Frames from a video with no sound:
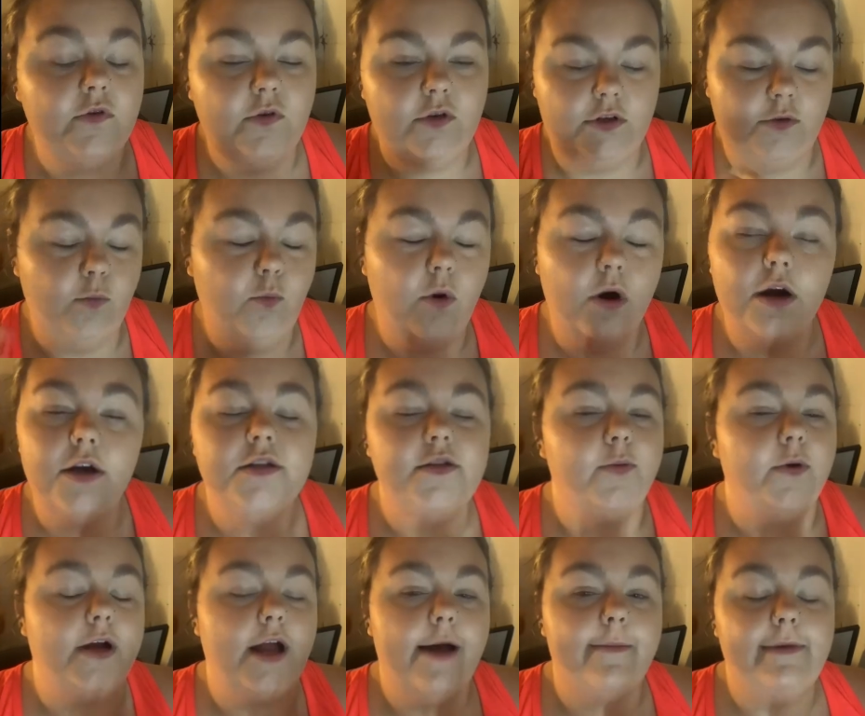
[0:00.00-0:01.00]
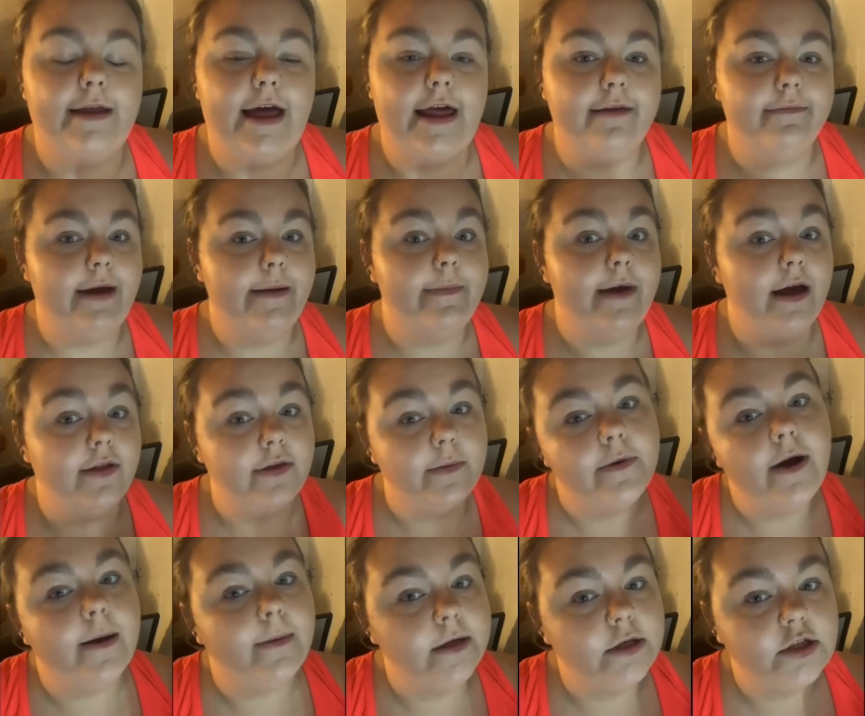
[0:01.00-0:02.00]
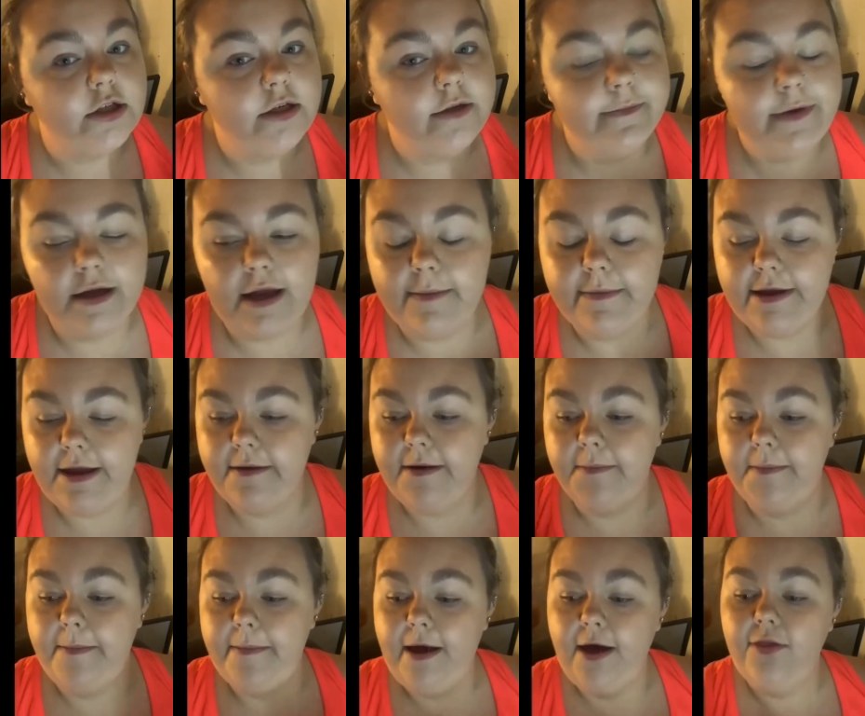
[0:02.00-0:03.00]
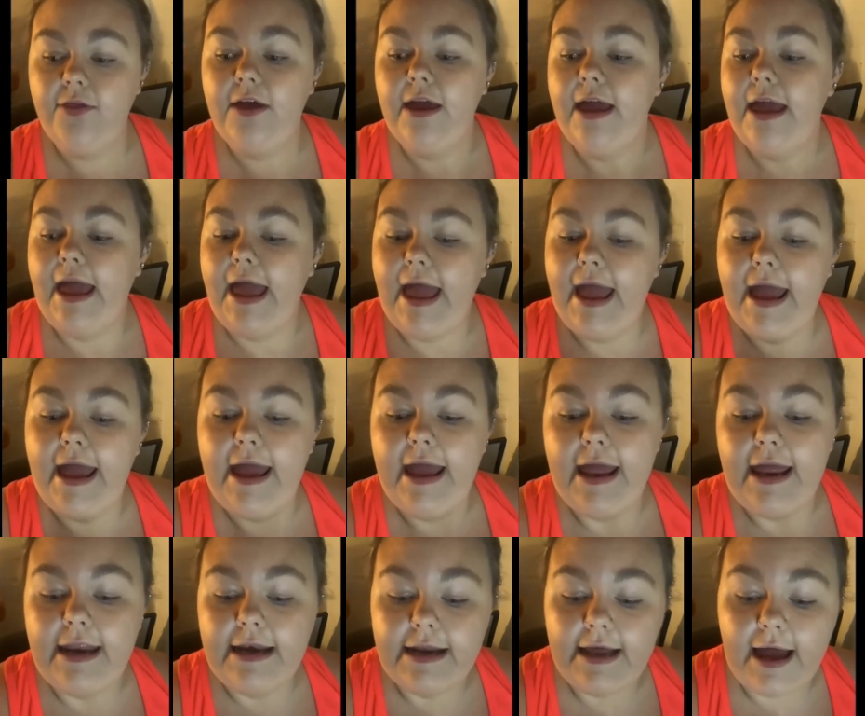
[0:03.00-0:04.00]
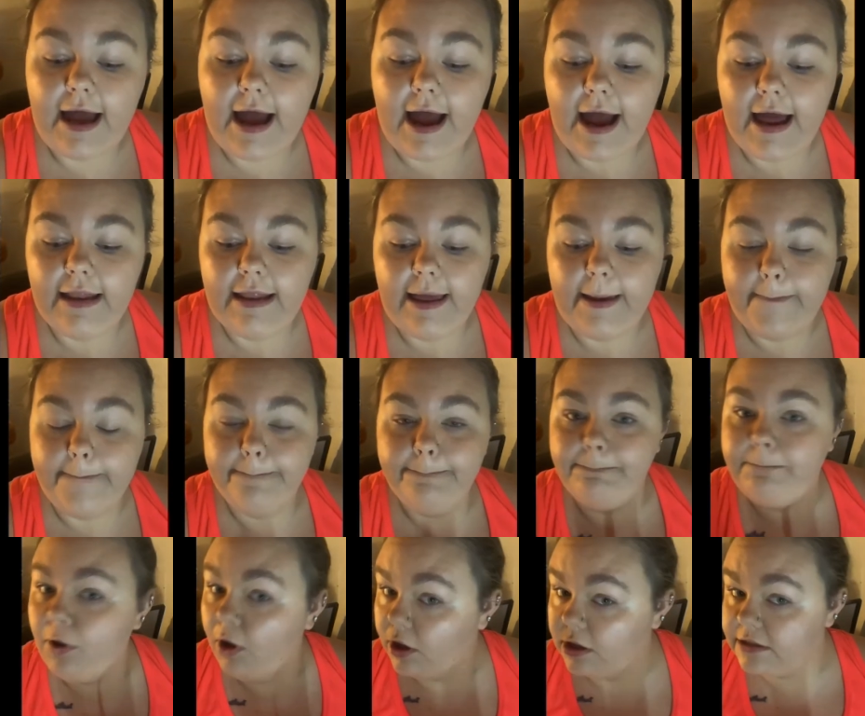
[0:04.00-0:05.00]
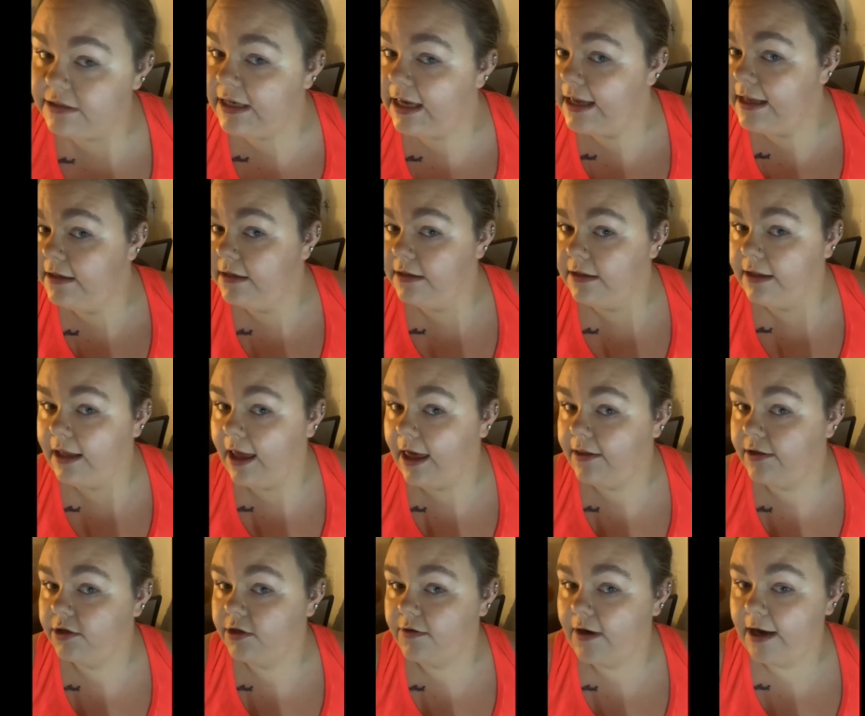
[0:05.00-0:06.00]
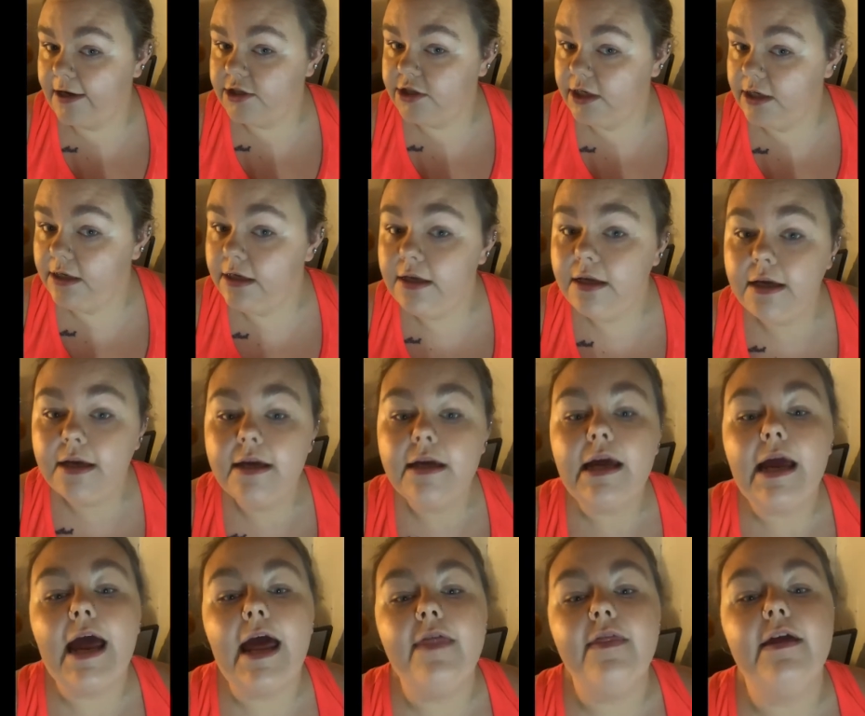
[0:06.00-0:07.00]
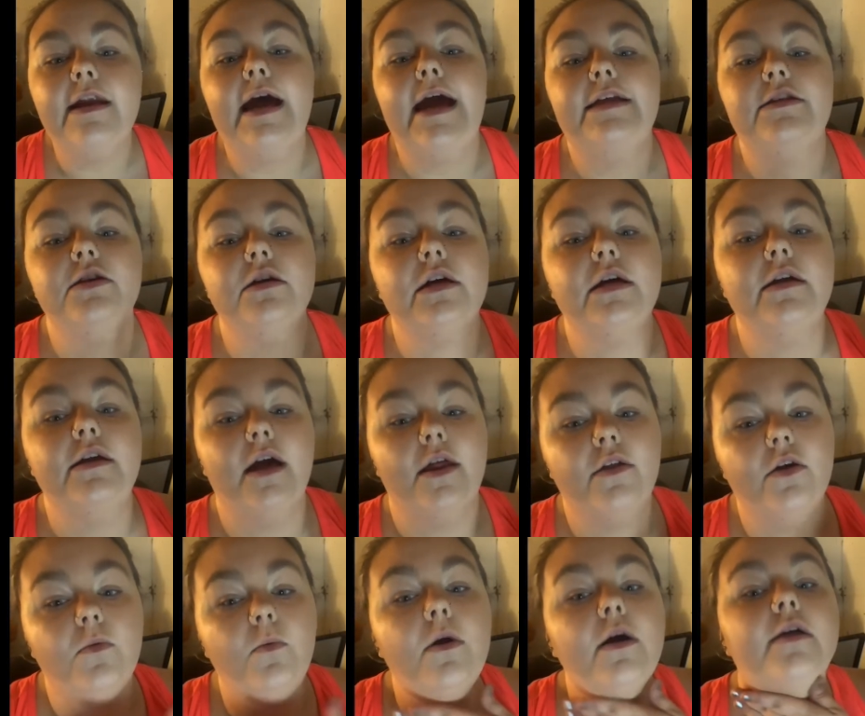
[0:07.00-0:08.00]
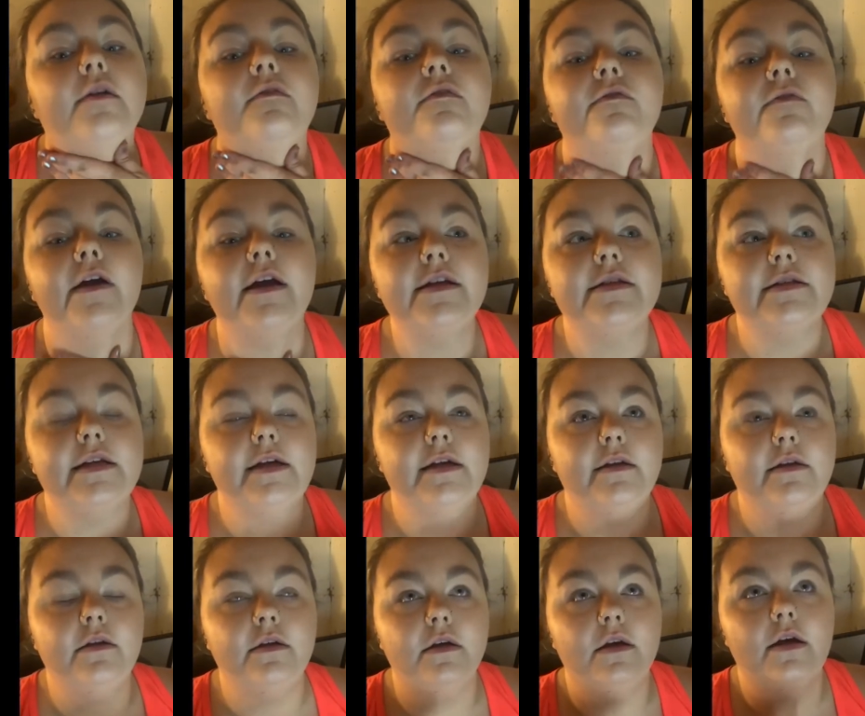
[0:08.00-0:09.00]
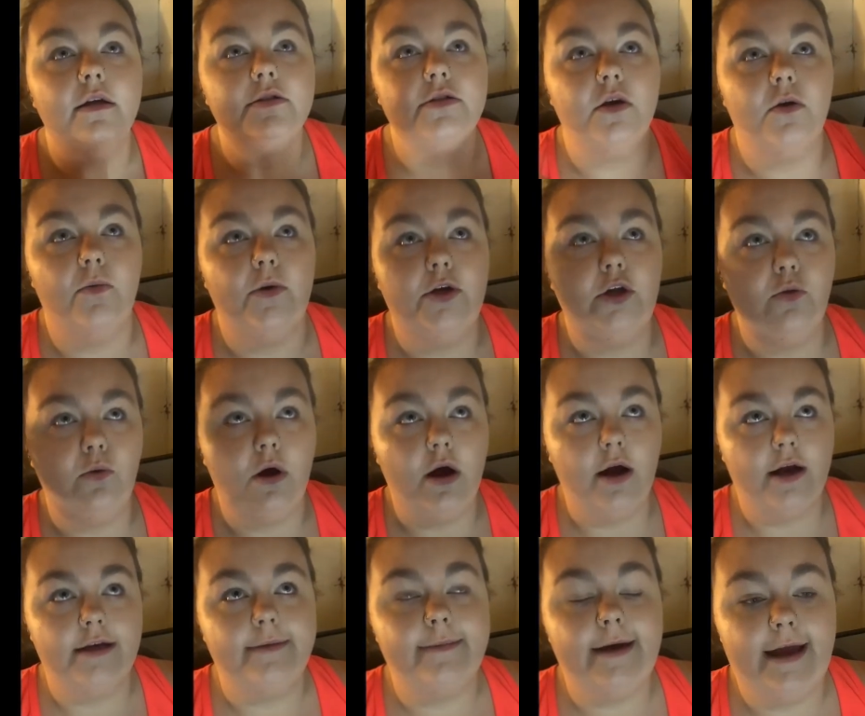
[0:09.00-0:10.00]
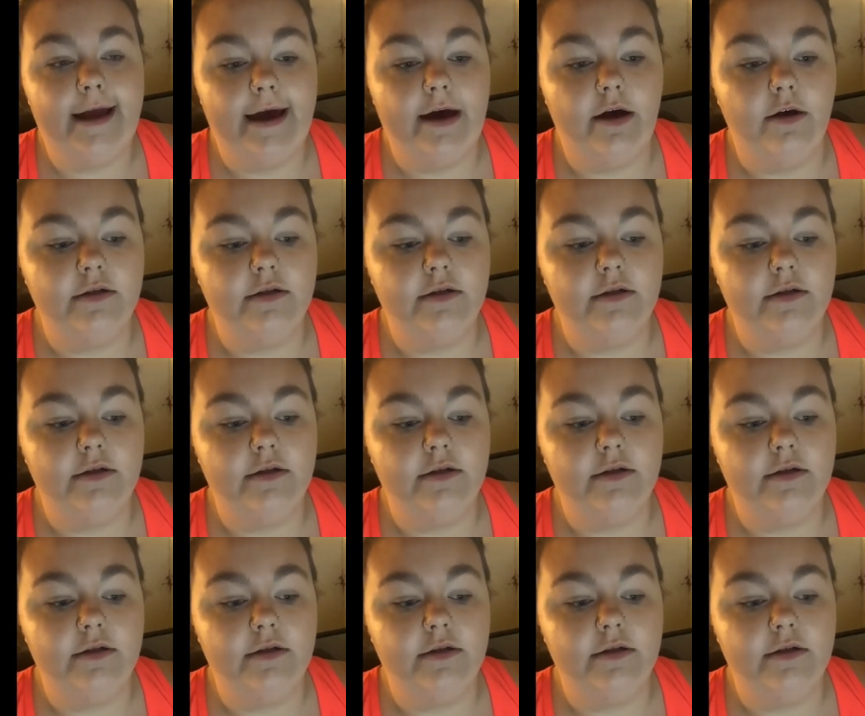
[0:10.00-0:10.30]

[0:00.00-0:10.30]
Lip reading: words were coming out of my mouth that probably shouldn't have been coming out of my mouth, and I like booked it the other direction, and then I took another one facing, so when you walk into my house,